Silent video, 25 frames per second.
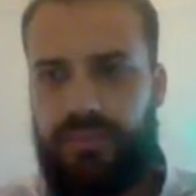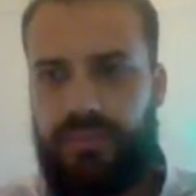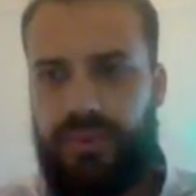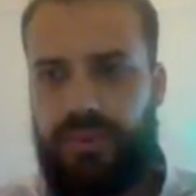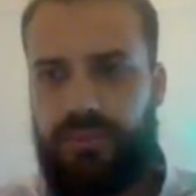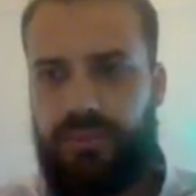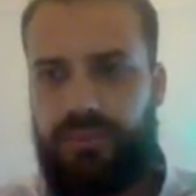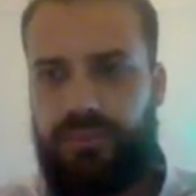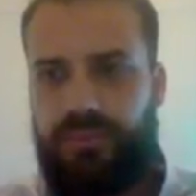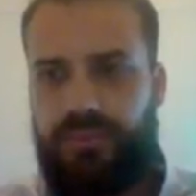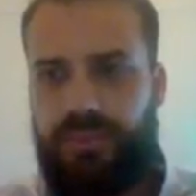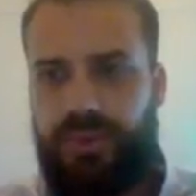
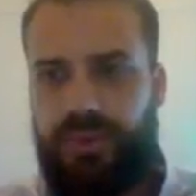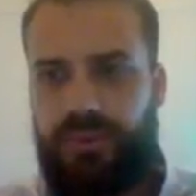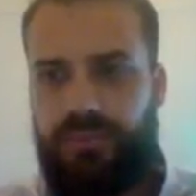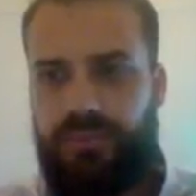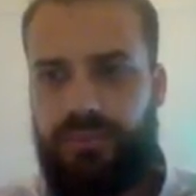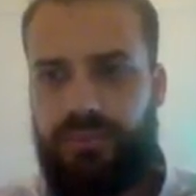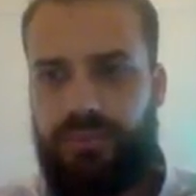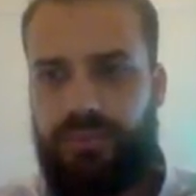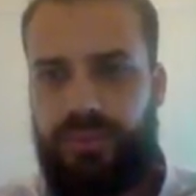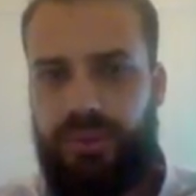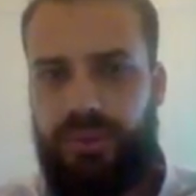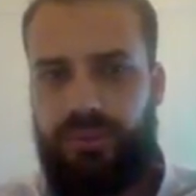Boop, boop,
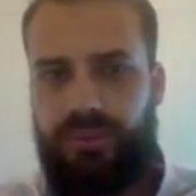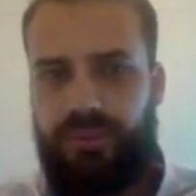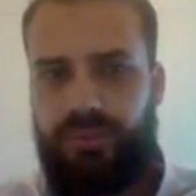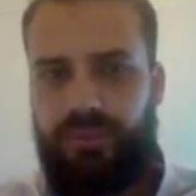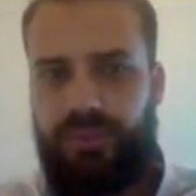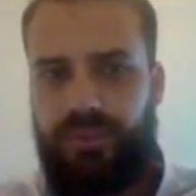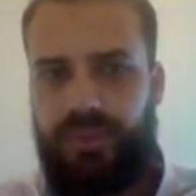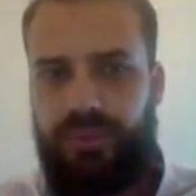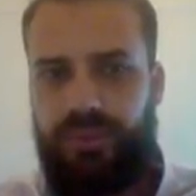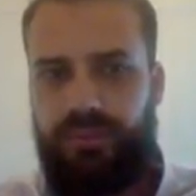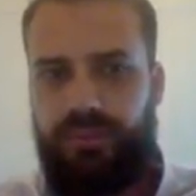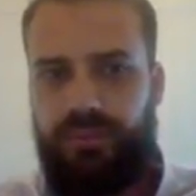boop,
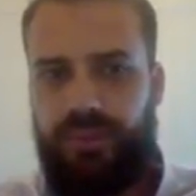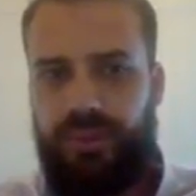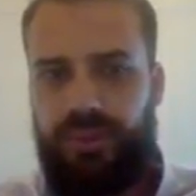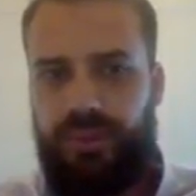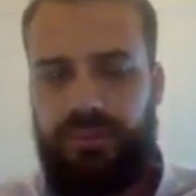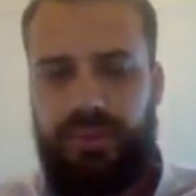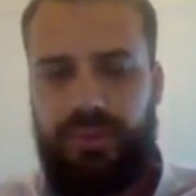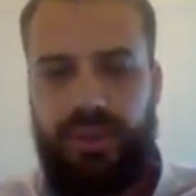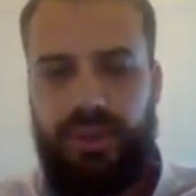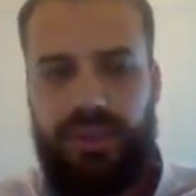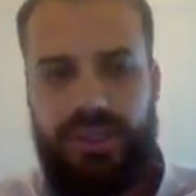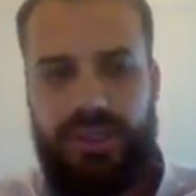boop,
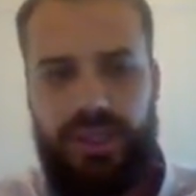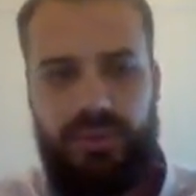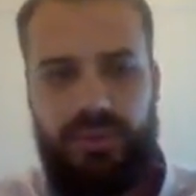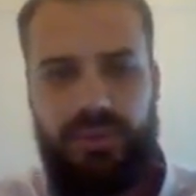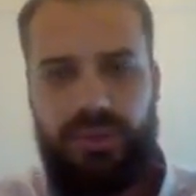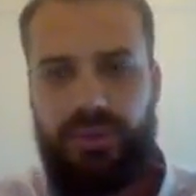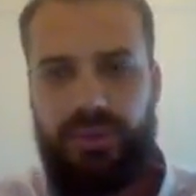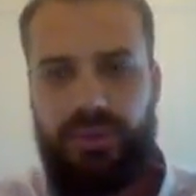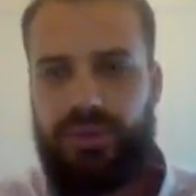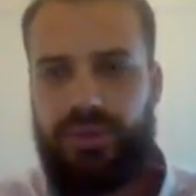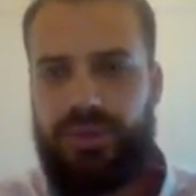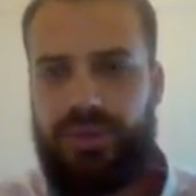boop. Let's see
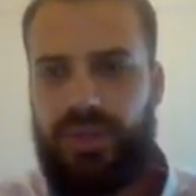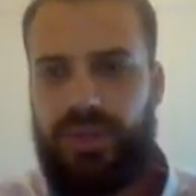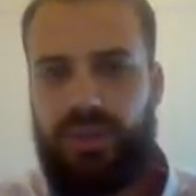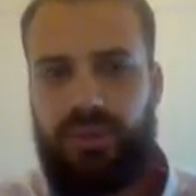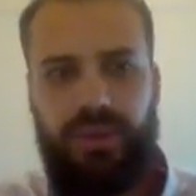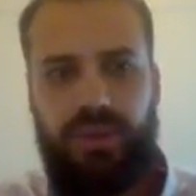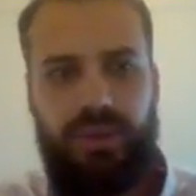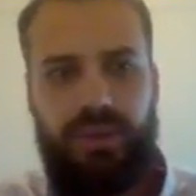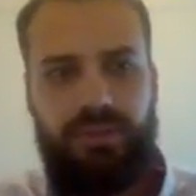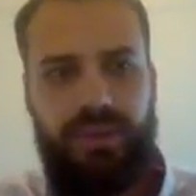what it looks like when